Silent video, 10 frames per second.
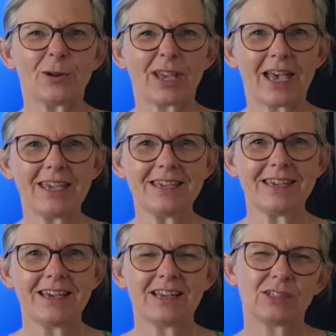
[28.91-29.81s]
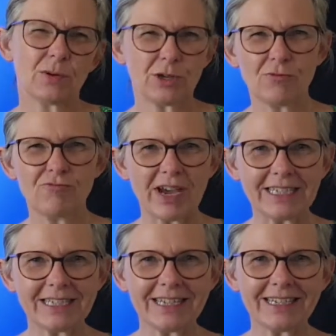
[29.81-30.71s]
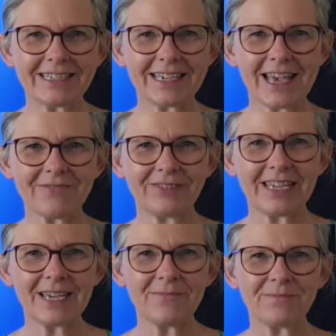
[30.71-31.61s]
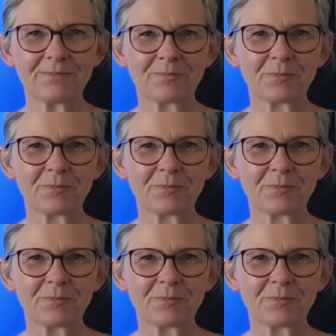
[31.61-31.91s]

Okay? So are you ready to listen carefully?